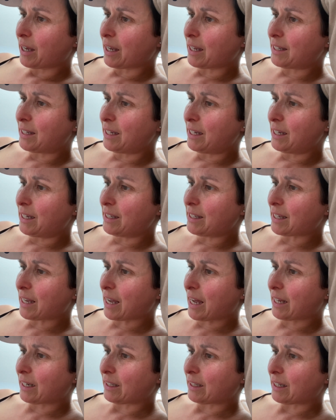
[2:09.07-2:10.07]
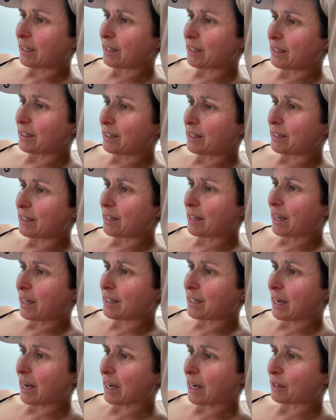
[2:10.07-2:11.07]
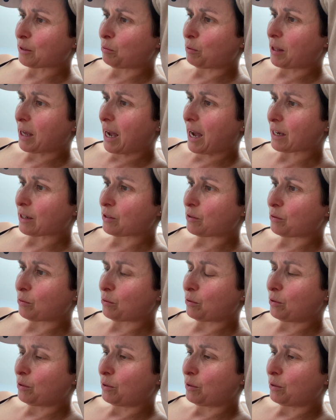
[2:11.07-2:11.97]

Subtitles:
A deer's antlers attacked with a hacksaw.